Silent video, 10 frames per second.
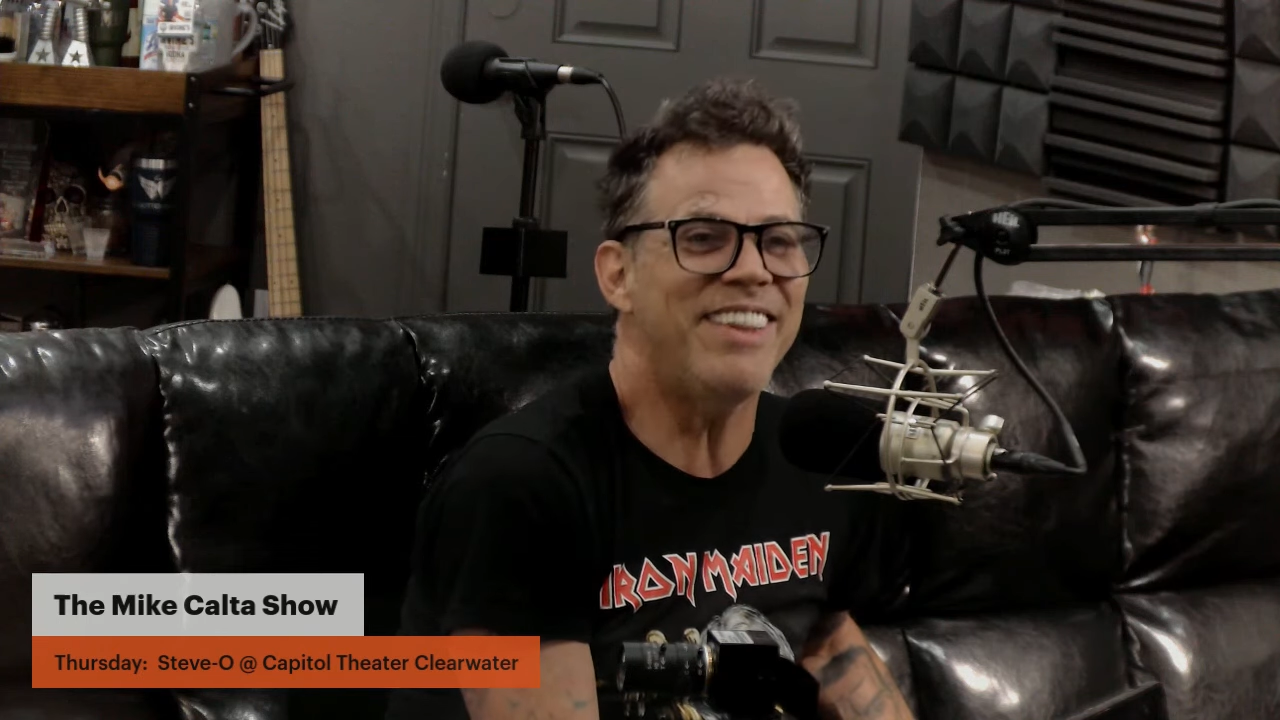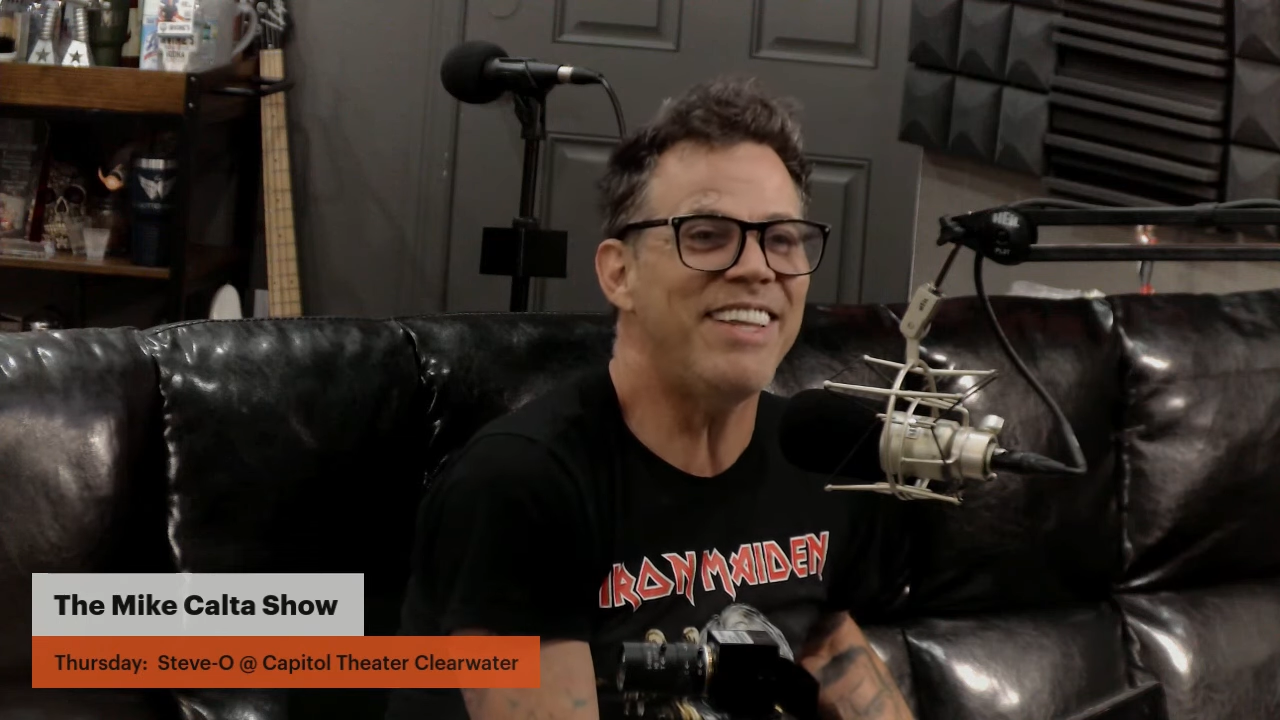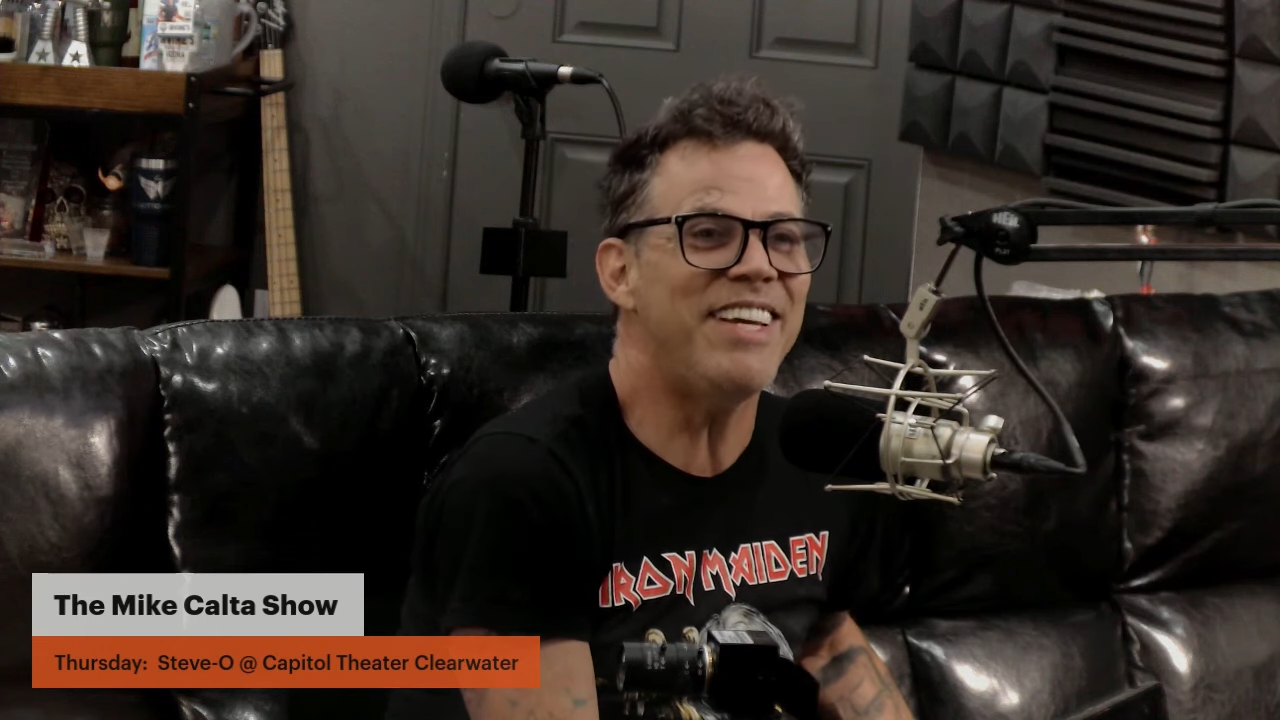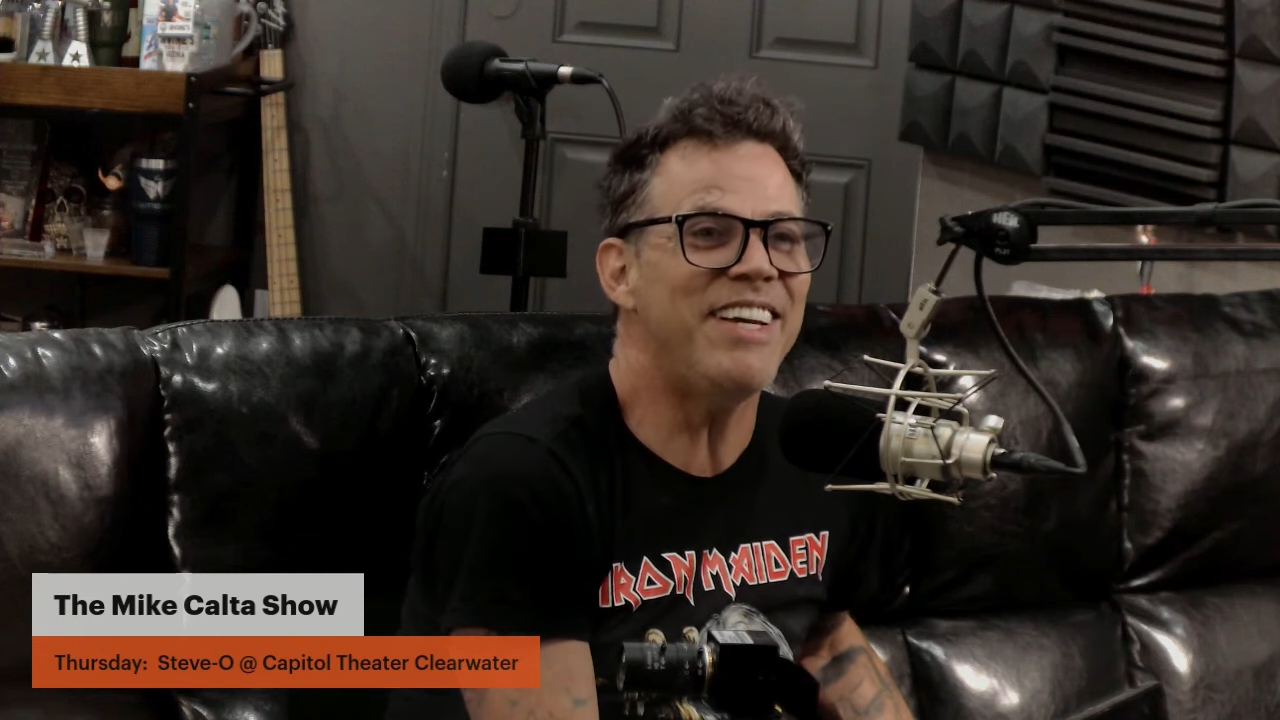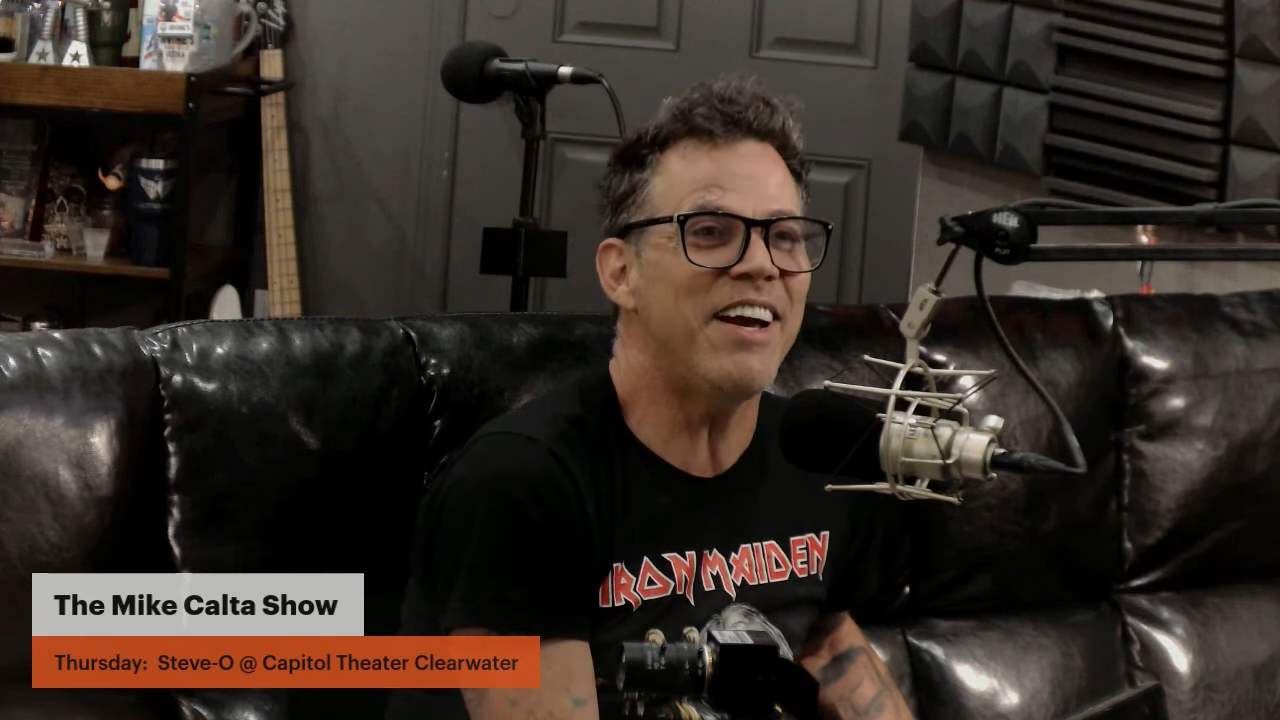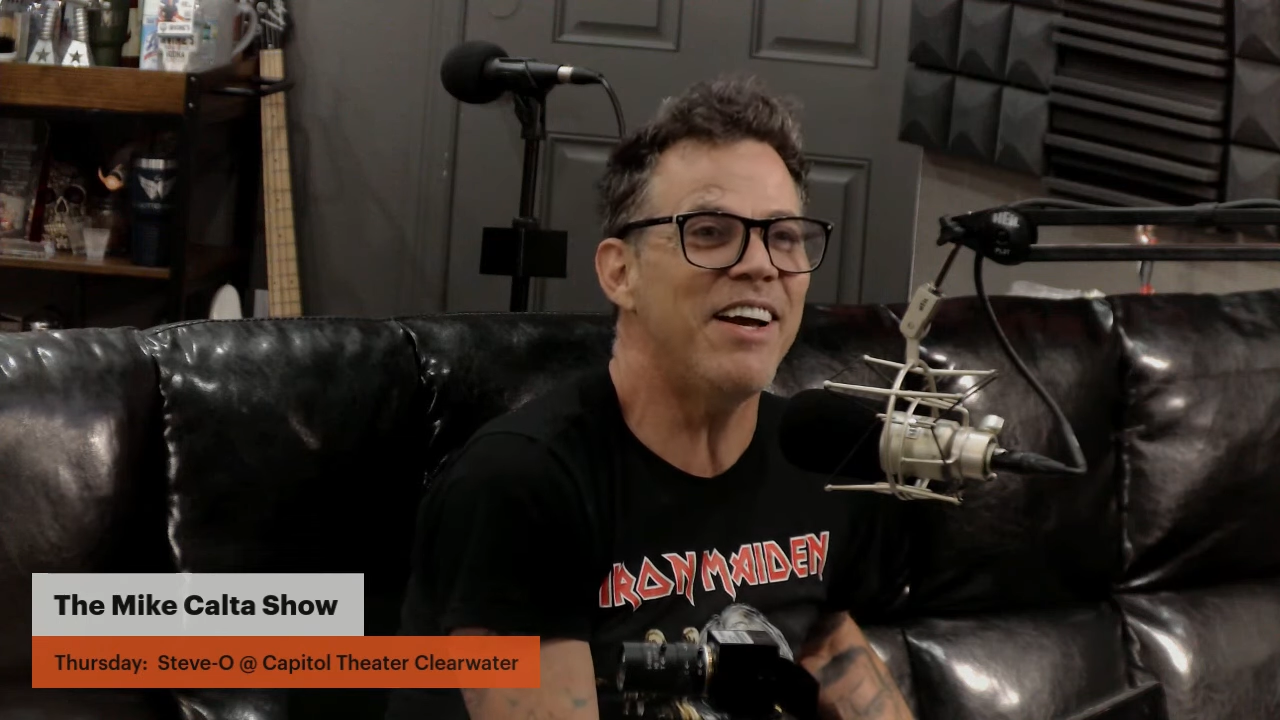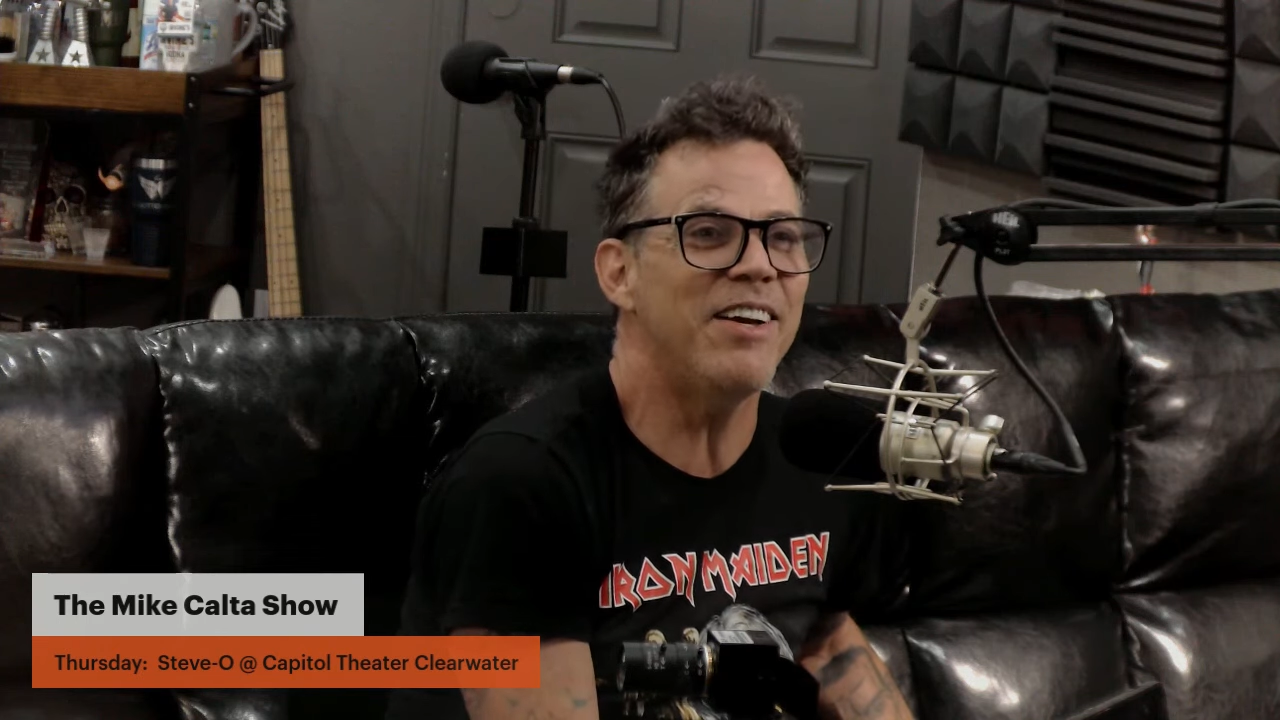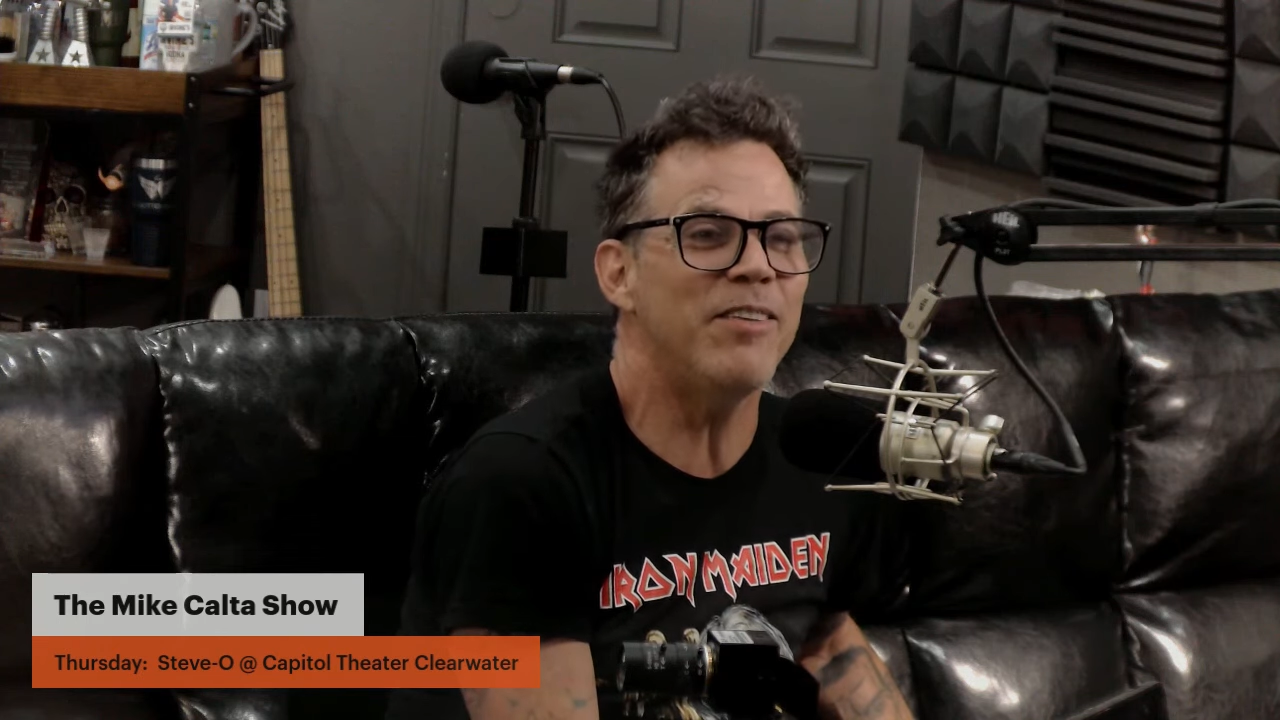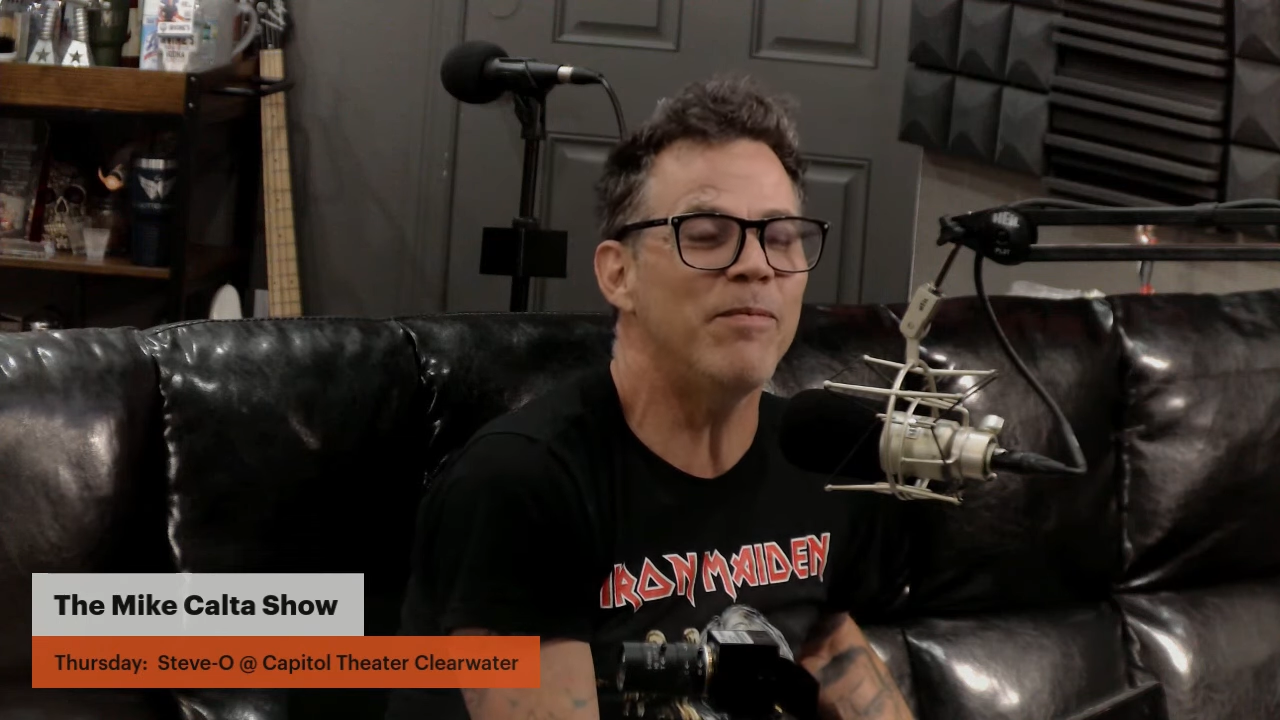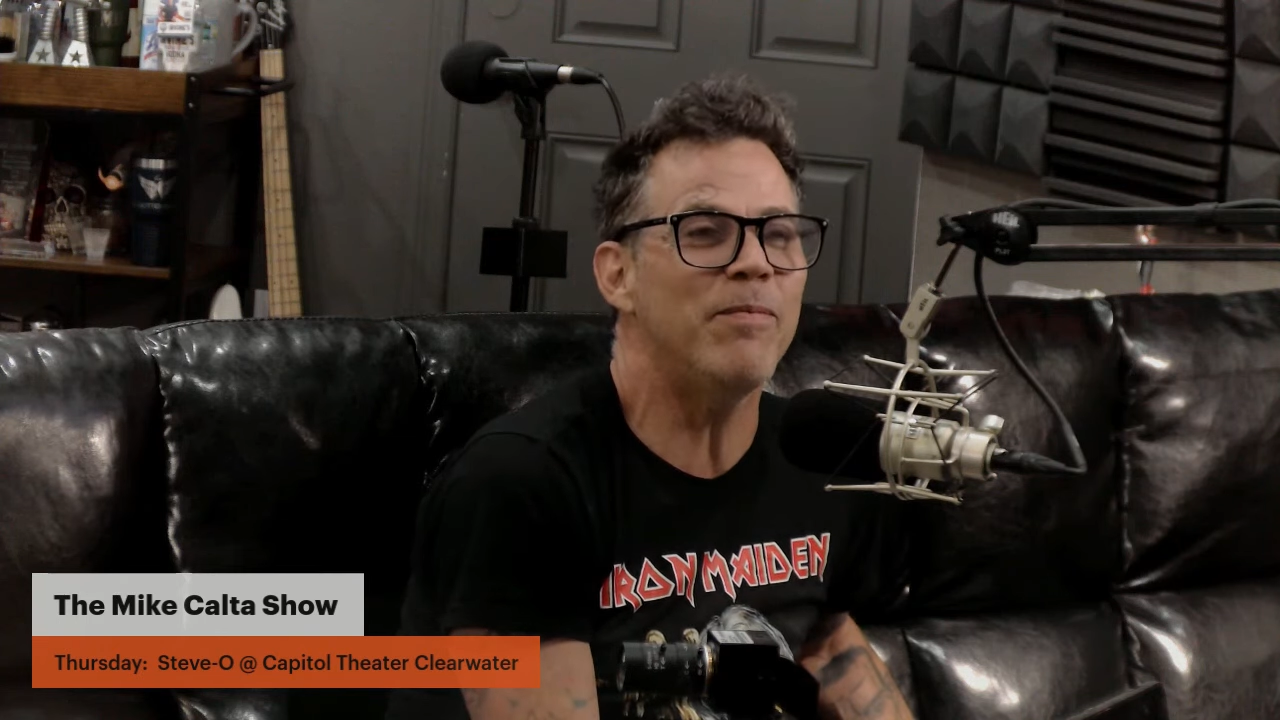The